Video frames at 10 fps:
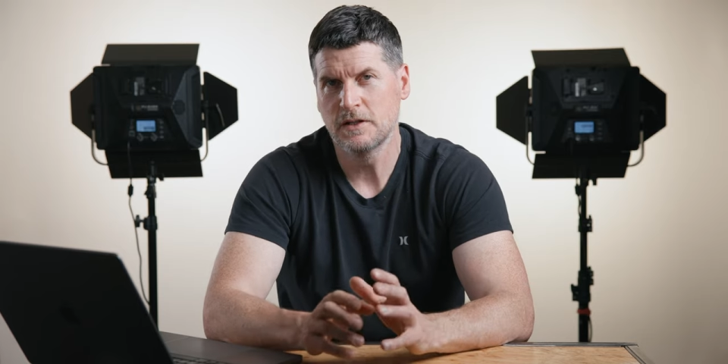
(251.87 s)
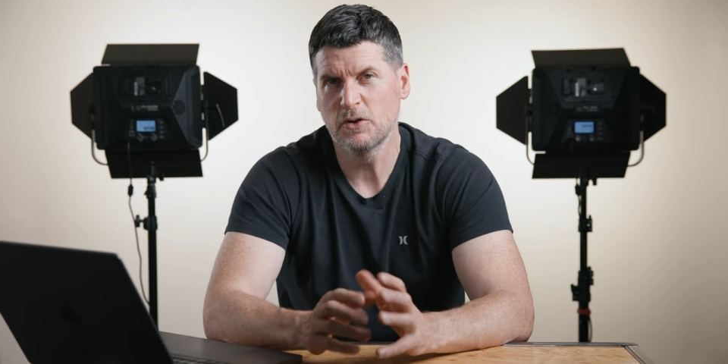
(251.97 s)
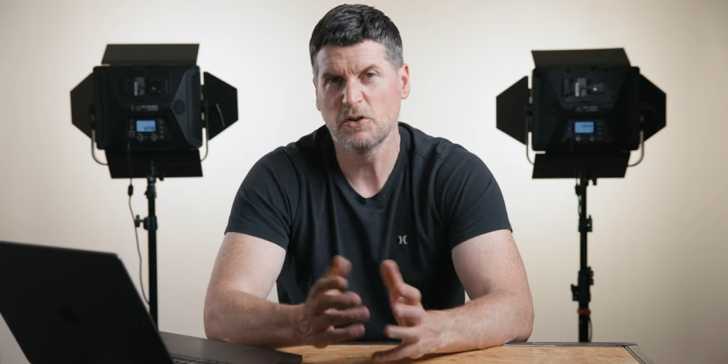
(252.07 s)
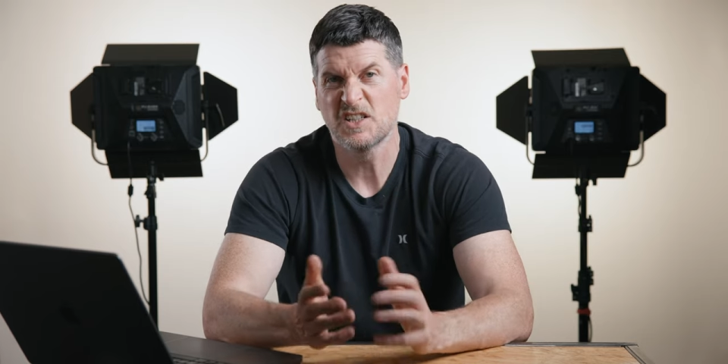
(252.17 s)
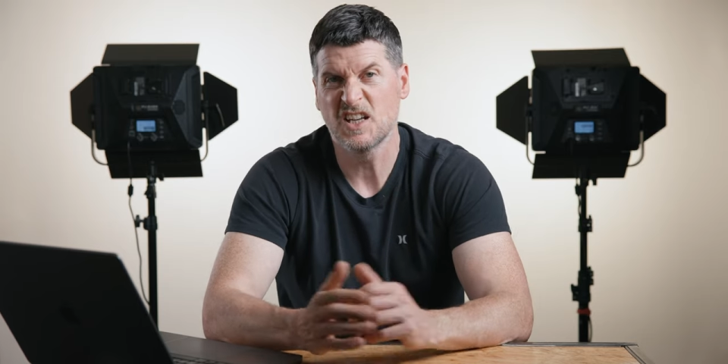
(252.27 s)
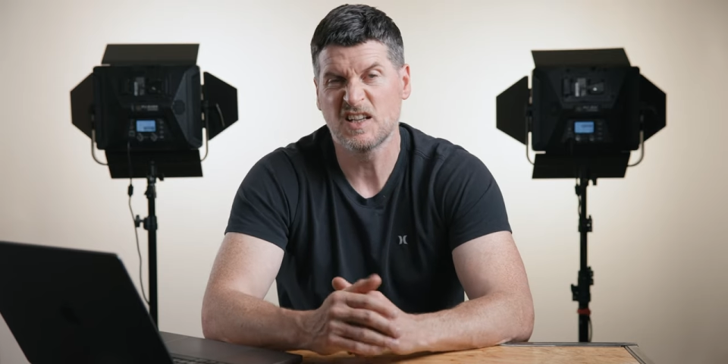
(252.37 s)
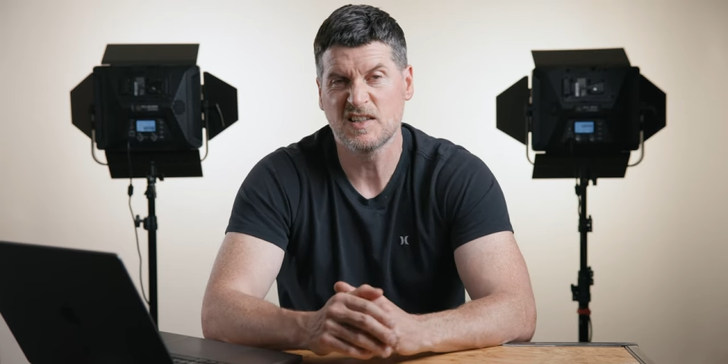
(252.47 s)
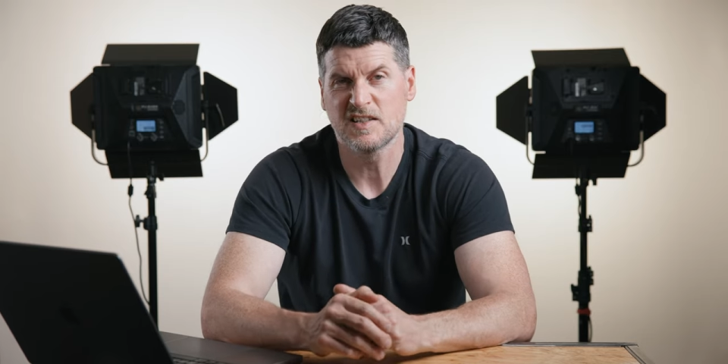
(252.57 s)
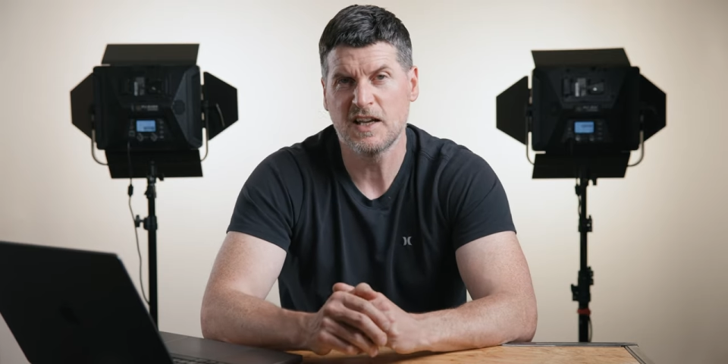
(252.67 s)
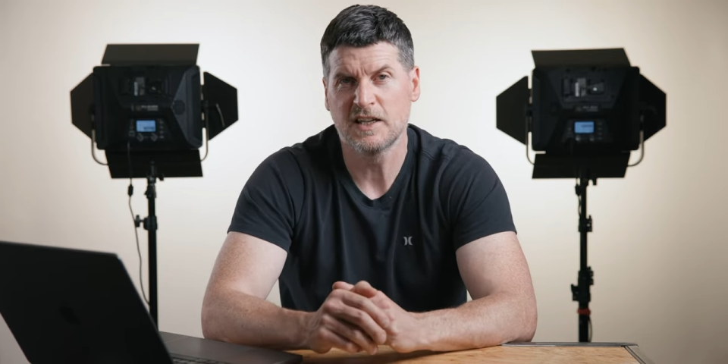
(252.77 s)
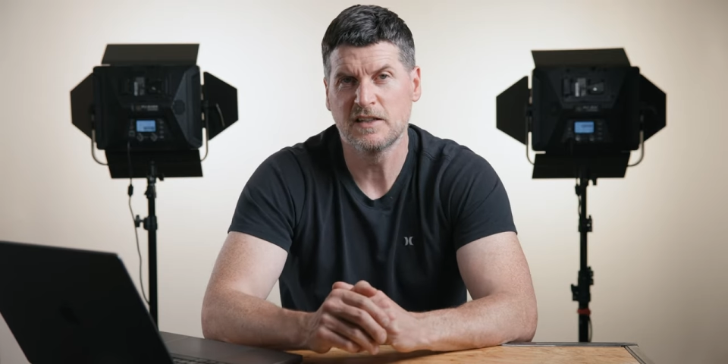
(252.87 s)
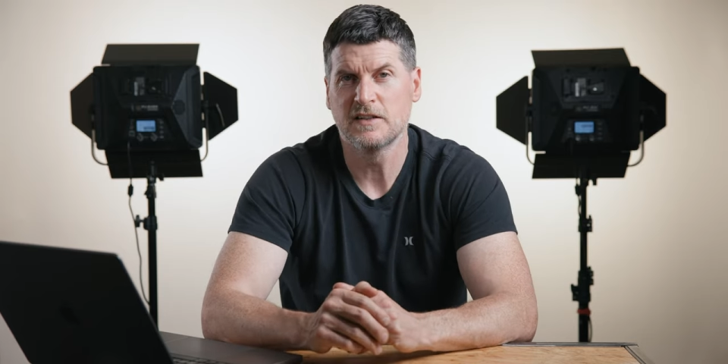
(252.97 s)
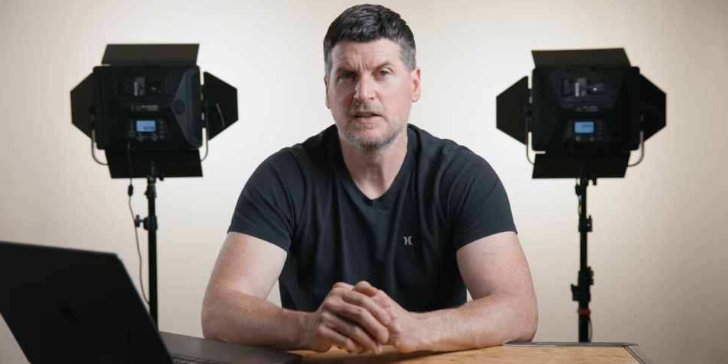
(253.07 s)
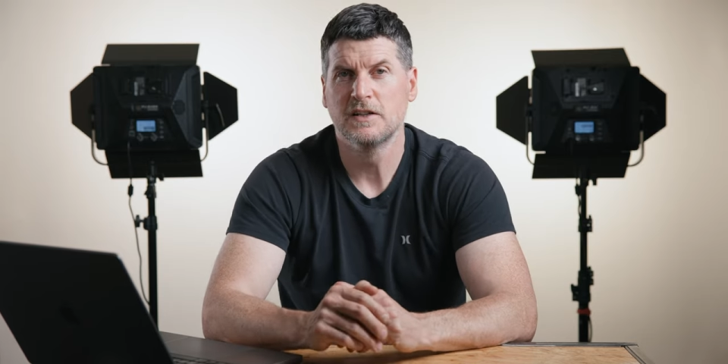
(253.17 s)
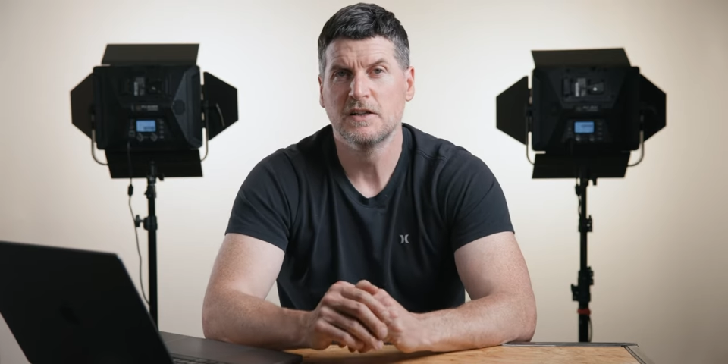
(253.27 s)
It only takes a
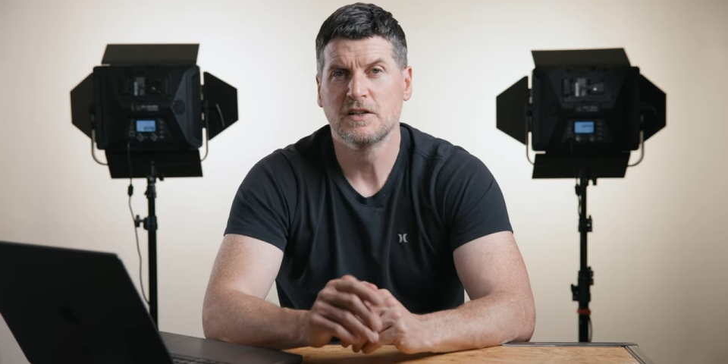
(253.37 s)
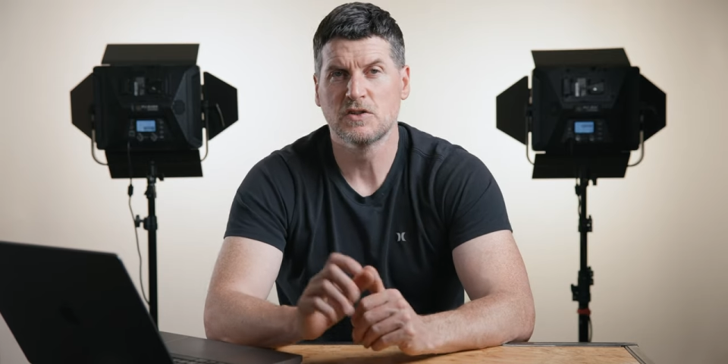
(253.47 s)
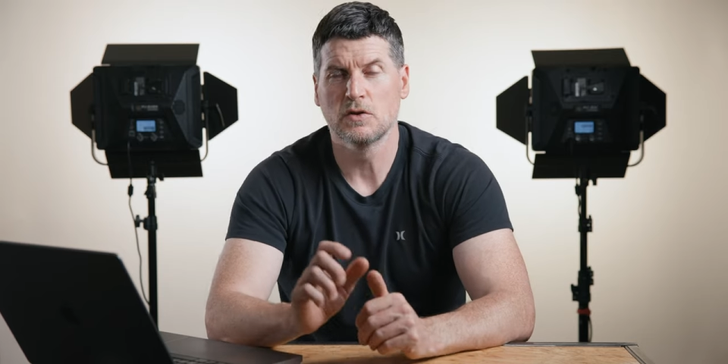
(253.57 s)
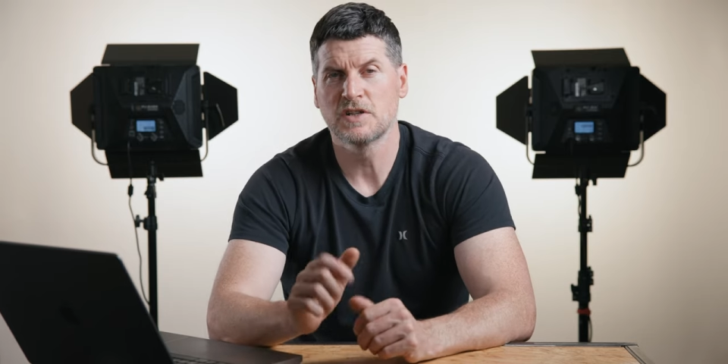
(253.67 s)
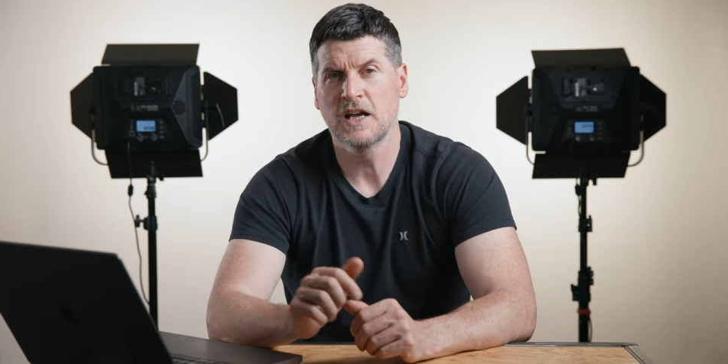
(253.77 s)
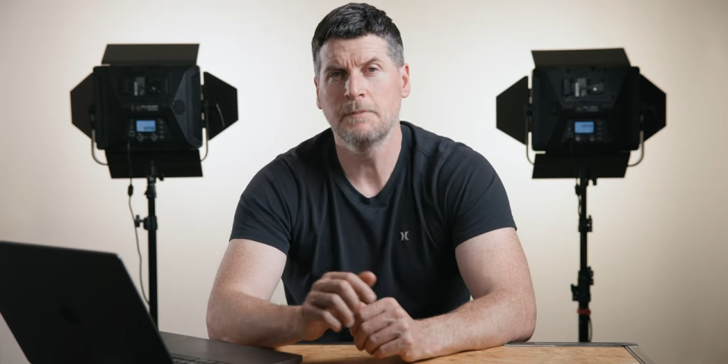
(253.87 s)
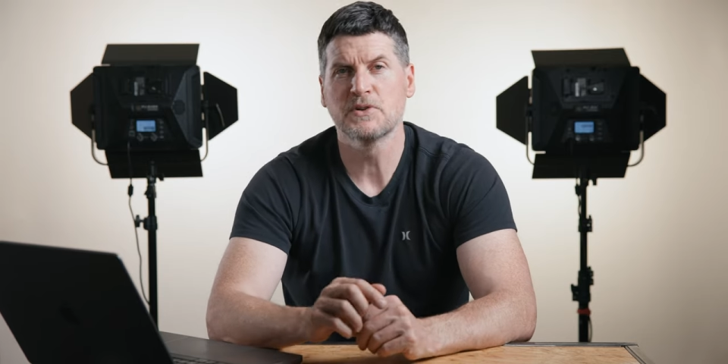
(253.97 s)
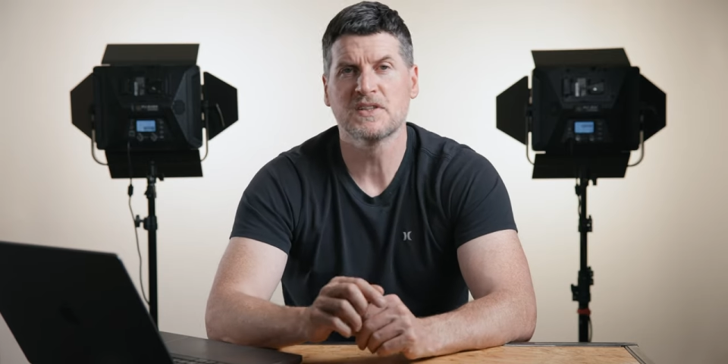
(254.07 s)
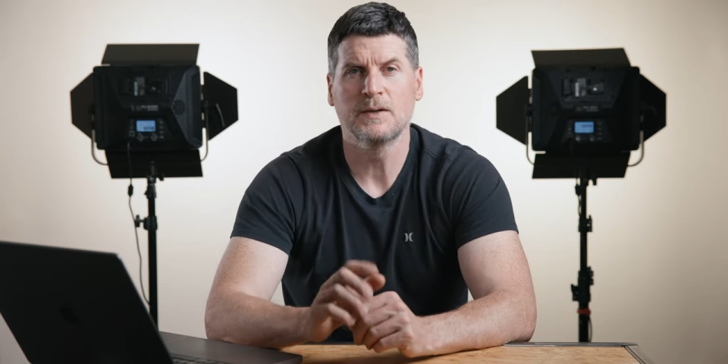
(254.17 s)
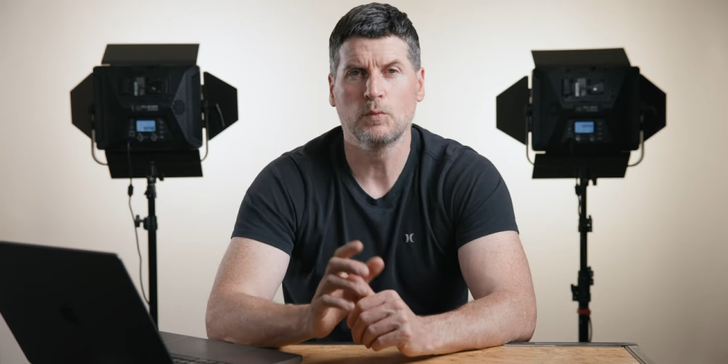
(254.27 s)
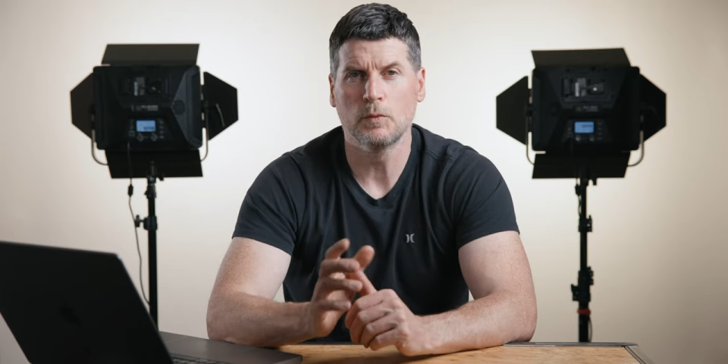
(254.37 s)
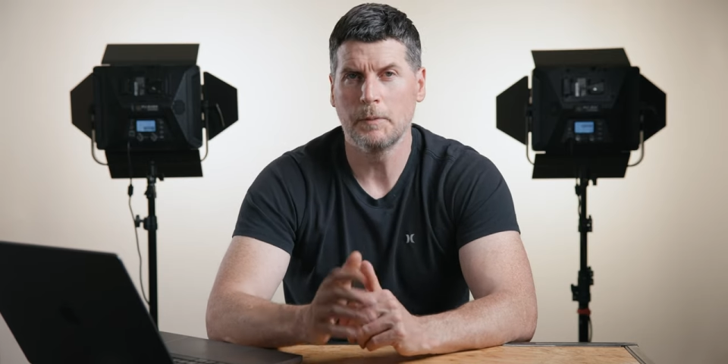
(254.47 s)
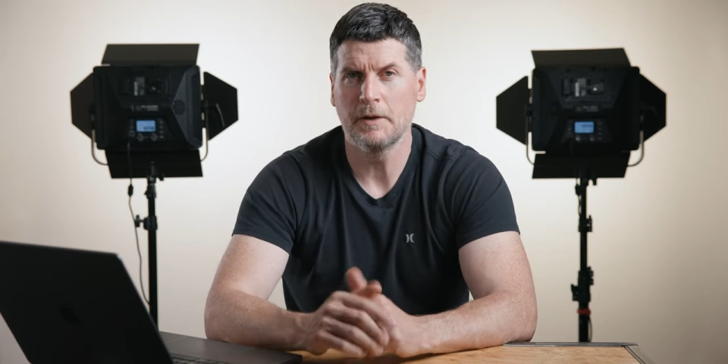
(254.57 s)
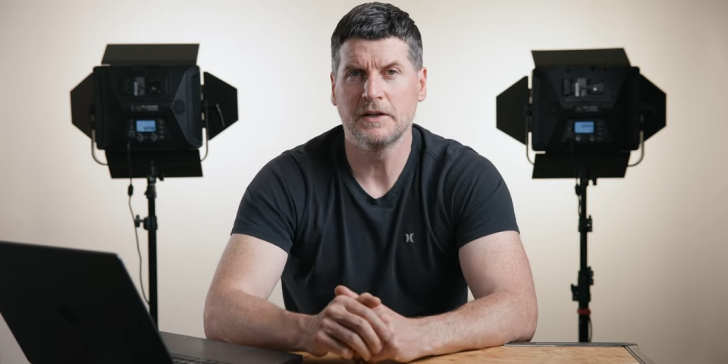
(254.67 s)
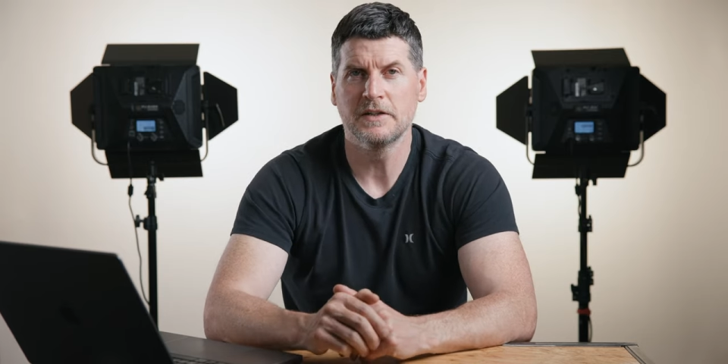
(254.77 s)
second. So 10% would
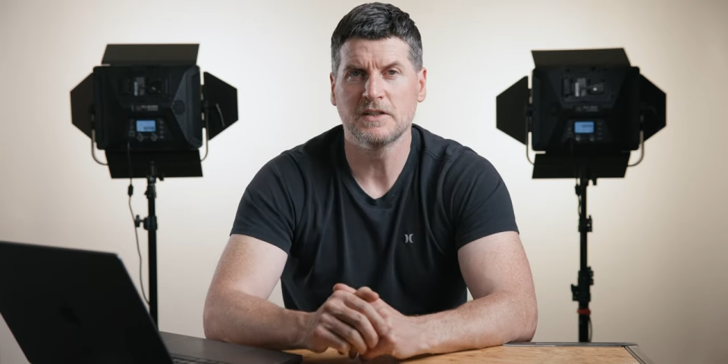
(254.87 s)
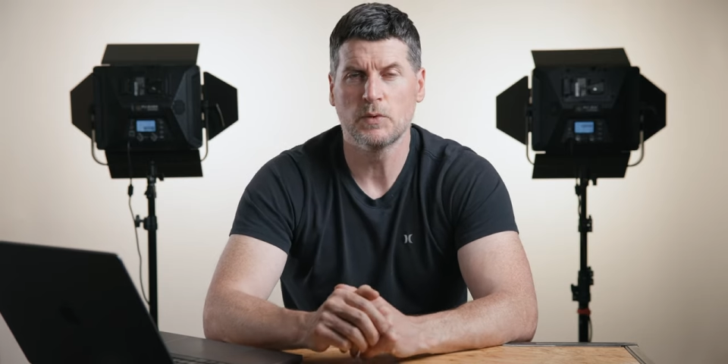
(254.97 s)
be better than